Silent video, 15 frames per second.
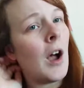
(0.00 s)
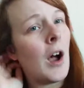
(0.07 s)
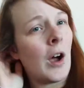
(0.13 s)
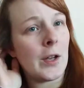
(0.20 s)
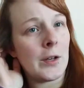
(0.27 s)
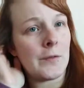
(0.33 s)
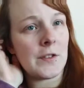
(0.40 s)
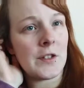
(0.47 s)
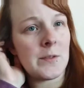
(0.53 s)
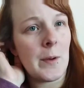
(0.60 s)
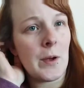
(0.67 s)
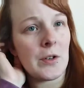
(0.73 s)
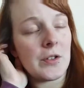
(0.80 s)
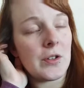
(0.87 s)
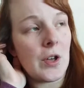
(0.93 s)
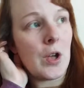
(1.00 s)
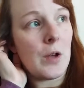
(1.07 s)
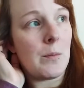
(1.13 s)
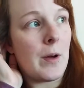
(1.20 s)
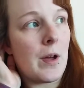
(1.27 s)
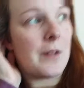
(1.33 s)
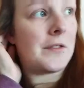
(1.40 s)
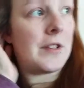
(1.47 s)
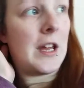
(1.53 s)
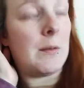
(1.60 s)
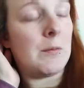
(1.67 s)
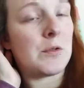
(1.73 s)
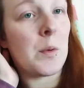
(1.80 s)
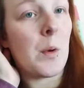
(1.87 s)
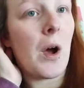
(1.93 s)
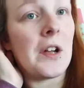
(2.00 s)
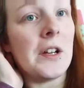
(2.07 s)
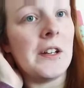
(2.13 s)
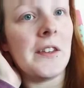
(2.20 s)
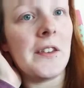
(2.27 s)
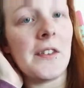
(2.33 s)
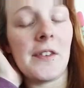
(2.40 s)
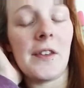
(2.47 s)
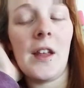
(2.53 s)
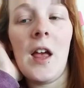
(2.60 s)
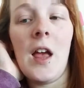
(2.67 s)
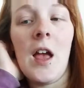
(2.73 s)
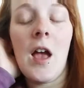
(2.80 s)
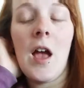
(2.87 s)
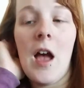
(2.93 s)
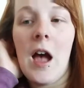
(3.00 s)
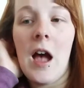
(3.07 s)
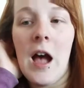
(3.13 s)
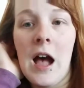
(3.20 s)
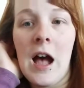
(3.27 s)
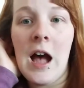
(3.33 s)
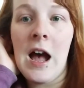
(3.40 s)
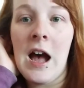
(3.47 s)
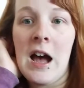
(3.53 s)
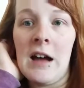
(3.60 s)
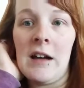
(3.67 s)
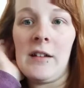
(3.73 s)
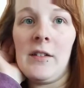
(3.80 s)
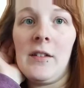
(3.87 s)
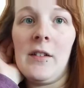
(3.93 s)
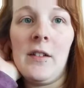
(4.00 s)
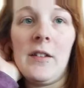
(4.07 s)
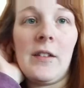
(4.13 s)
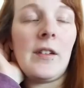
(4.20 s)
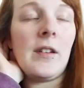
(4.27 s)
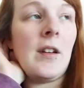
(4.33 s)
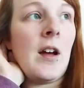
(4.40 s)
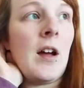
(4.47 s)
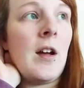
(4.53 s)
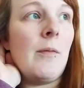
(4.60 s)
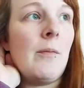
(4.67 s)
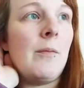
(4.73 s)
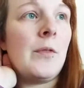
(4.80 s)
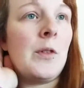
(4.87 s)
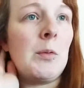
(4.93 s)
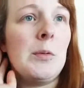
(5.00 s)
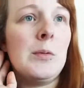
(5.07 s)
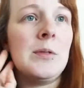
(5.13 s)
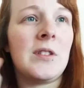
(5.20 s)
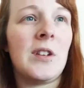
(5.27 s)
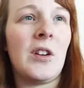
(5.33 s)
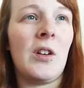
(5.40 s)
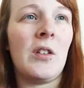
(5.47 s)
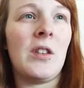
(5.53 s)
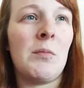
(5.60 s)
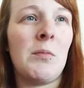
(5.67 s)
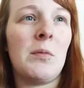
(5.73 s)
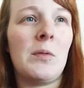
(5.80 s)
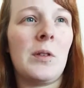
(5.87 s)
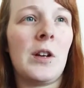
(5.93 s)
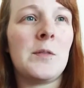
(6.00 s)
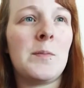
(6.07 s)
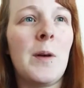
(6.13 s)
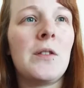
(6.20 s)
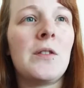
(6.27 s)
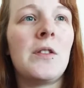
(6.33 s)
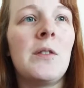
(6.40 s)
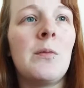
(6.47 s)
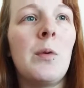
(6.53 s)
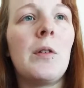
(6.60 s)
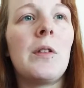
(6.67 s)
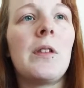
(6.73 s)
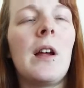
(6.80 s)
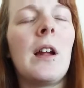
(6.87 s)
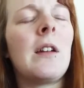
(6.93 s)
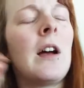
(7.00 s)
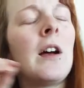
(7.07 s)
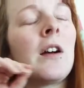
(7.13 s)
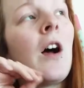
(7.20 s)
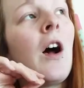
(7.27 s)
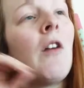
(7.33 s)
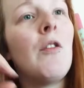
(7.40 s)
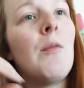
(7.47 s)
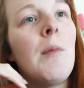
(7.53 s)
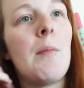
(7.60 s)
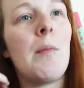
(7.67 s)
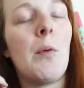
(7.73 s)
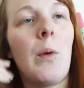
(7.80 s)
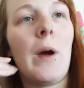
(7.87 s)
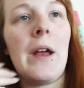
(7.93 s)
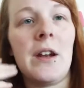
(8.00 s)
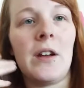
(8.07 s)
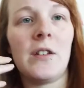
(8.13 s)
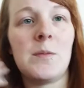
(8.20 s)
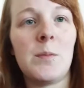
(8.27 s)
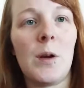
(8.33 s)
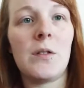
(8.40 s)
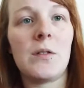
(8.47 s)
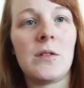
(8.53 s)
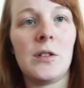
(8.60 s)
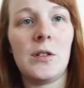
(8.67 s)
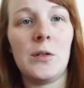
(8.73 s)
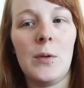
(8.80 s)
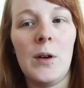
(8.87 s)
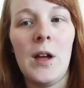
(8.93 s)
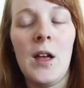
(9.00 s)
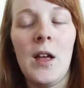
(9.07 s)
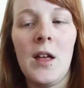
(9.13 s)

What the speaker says: I spoke to the home birth team twice, and the woman's on I spoke to the, I can't remember when I spoke to